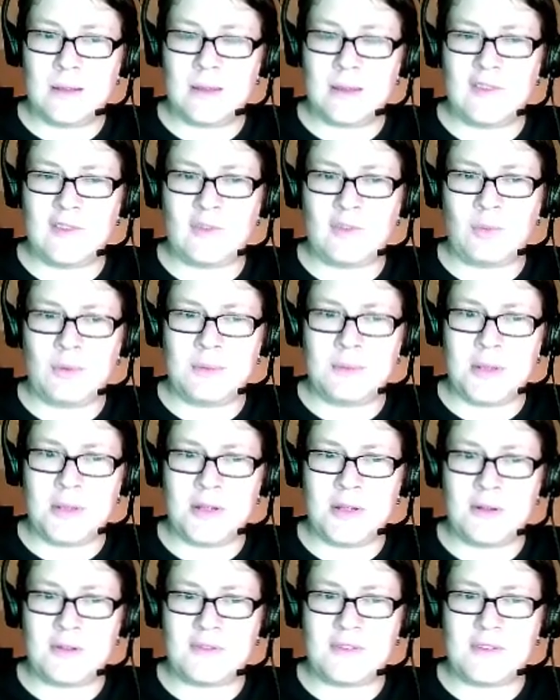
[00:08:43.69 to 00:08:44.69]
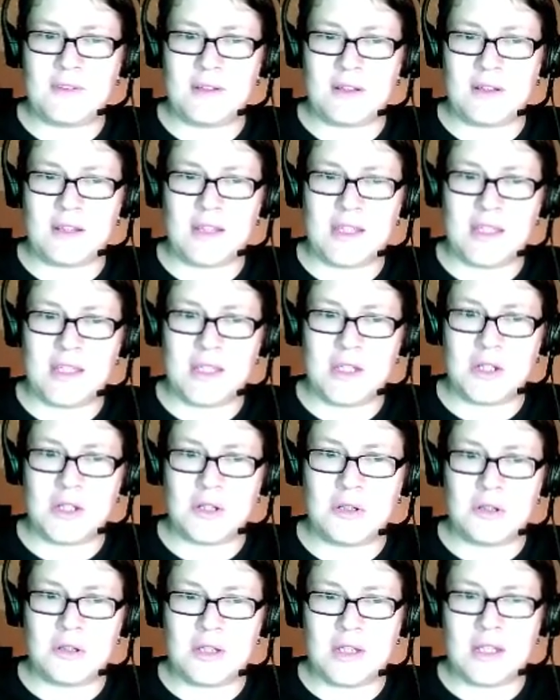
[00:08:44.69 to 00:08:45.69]
this one parent's not
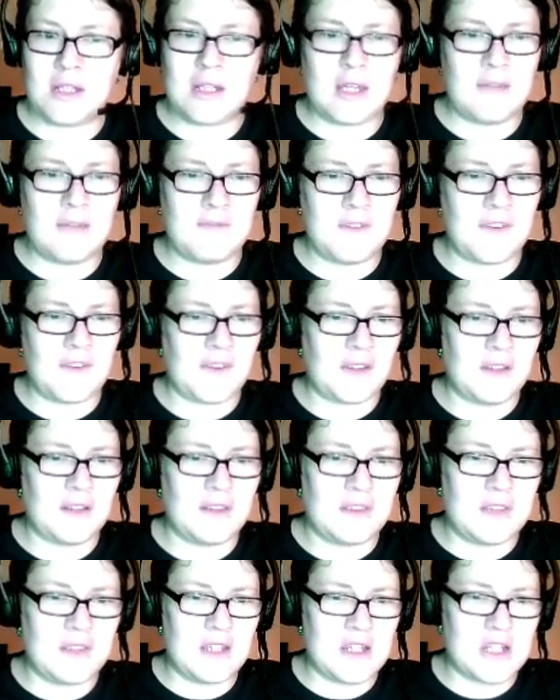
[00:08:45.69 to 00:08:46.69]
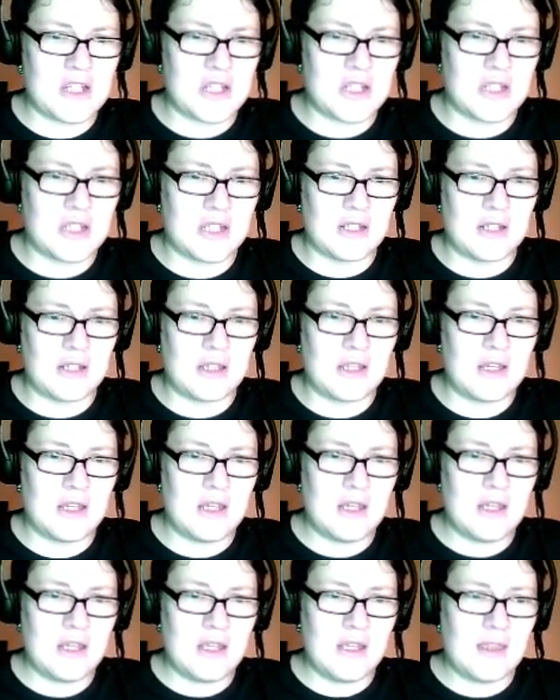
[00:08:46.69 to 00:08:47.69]
here, and I have this condition
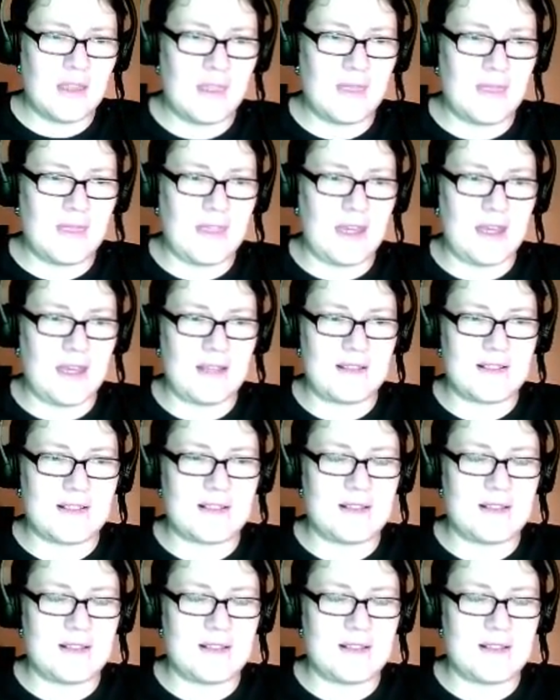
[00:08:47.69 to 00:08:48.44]
that